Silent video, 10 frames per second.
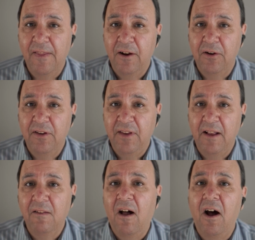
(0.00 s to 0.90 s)
there is a
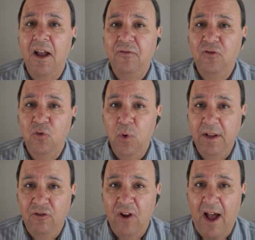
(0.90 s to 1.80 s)
live tweet
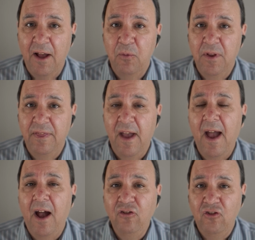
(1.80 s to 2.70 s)
chat with the
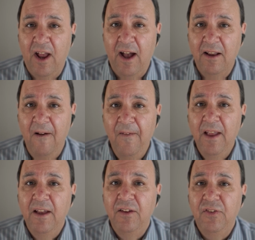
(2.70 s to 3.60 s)
hashtag
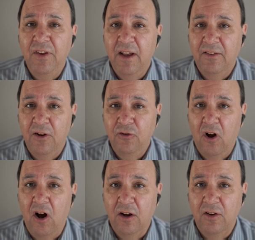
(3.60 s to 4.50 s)
CXO Talk.